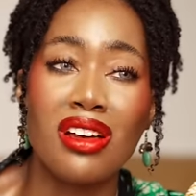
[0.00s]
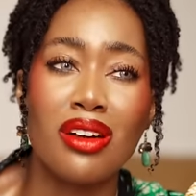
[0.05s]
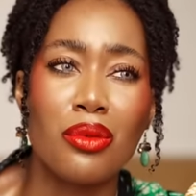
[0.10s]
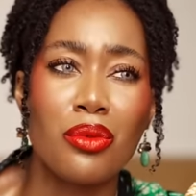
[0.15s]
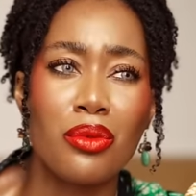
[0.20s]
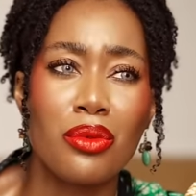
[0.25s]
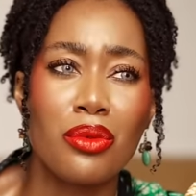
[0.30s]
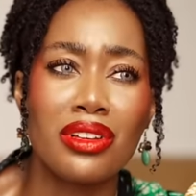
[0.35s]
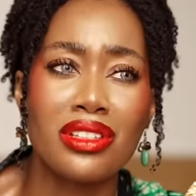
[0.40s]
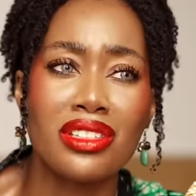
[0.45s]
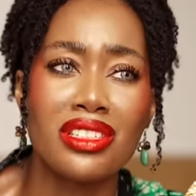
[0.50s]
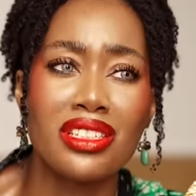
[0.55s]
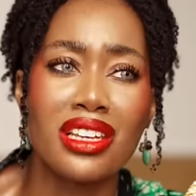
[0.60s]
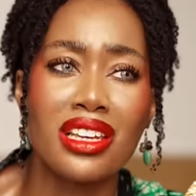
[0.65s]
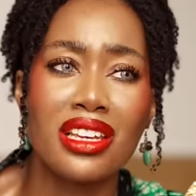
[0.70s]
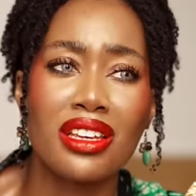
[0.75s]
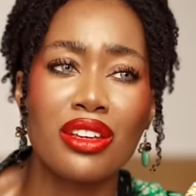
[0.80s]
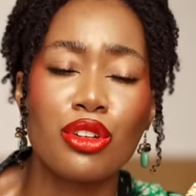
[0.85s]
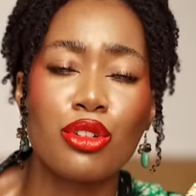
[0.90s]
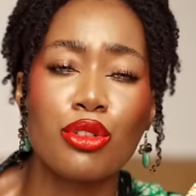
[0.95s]
want to
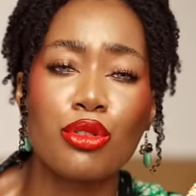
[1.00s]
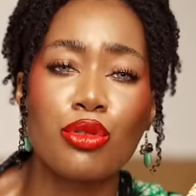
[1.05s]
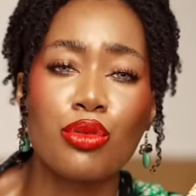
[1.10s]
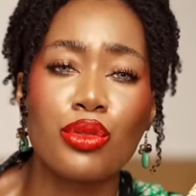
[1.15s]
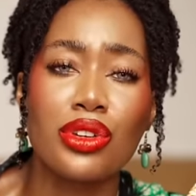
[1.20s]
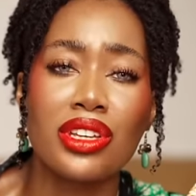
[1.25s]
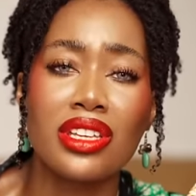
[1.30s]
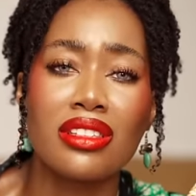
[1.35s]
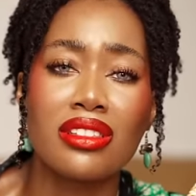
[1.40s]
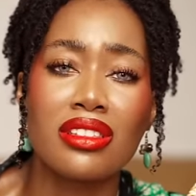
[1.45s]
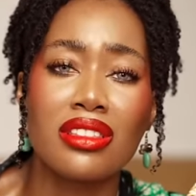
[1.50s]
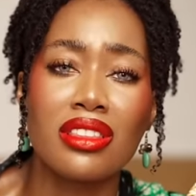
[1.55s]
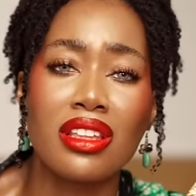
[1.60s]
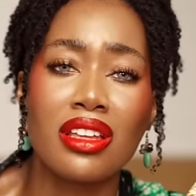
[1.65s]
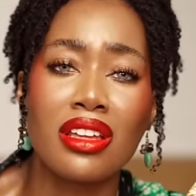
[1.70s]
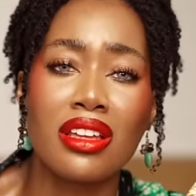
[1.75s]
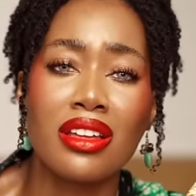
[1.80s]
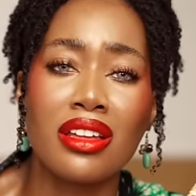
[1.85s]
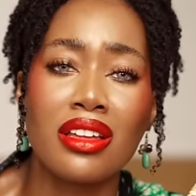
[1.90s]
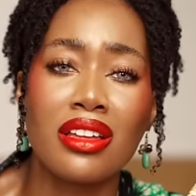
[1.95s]
increase
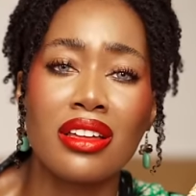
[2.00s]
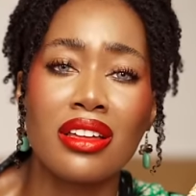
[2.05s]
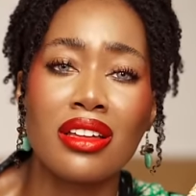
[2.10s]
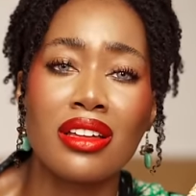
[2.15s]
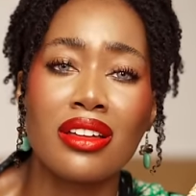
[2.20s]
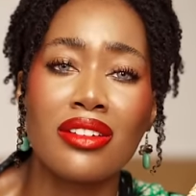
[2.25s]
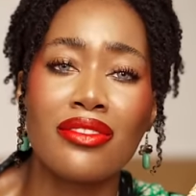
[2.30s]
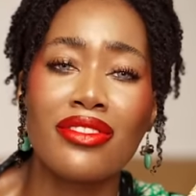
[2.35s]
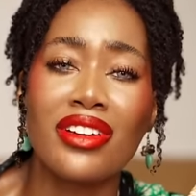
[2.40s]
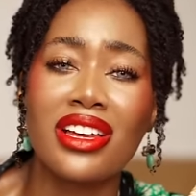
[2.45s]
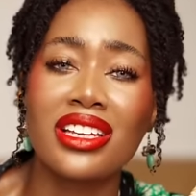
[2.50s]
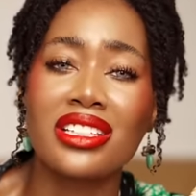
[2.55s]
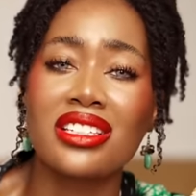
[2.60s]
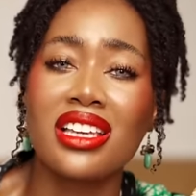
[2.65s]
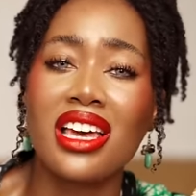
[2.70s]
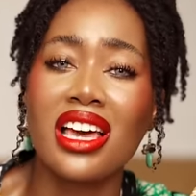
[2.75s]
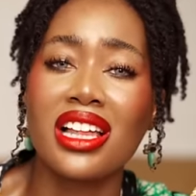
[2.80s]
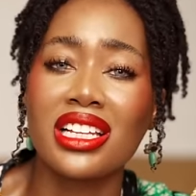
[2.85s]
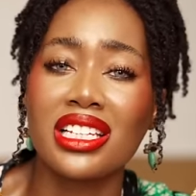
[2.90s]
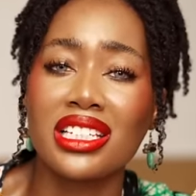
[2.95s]
the
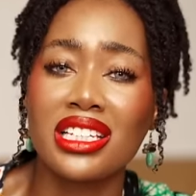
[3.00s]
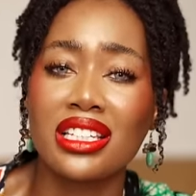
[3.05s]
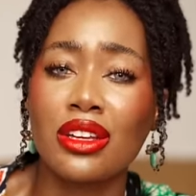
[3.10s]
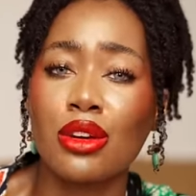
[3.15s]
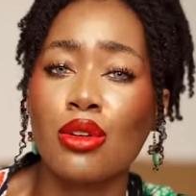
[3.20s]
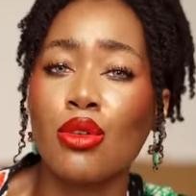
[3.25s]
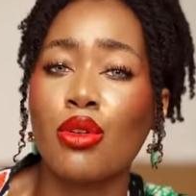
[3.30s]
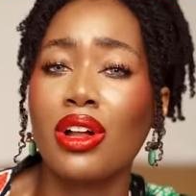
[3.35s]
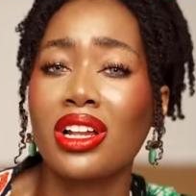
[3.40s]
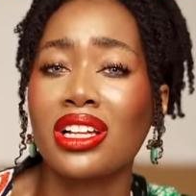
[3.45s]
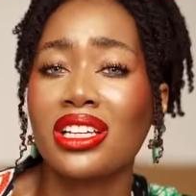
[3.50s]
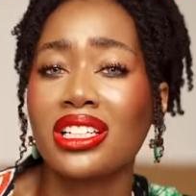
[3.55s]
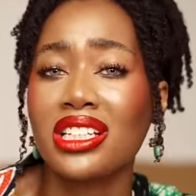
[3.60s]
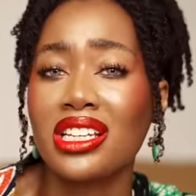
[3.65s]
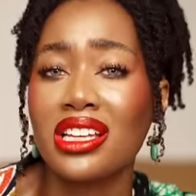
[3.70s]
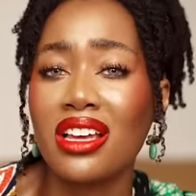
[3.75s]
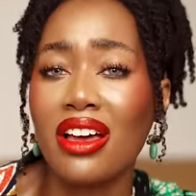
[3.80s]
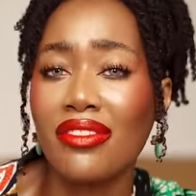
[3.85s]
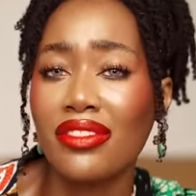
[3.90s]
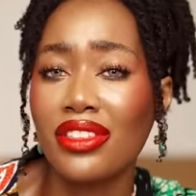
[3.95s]
vitality, the
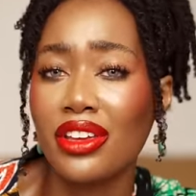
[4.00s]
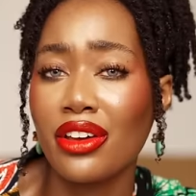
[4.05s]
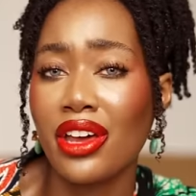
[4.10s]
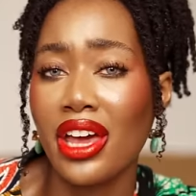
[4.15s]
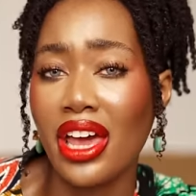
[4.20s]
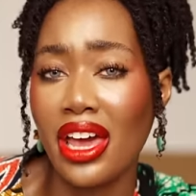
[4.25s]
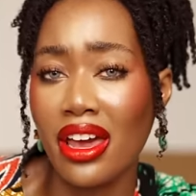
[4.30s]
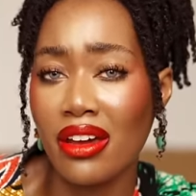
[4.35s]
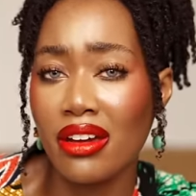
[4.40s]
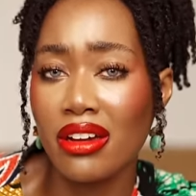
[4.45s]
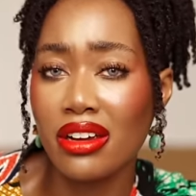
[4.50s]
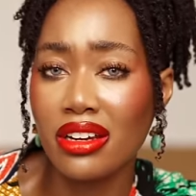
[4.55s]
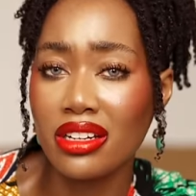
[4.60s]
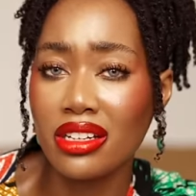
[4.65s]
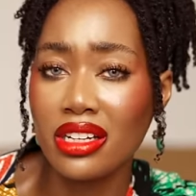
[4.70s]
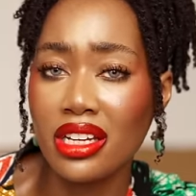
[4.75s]
quality of their hair,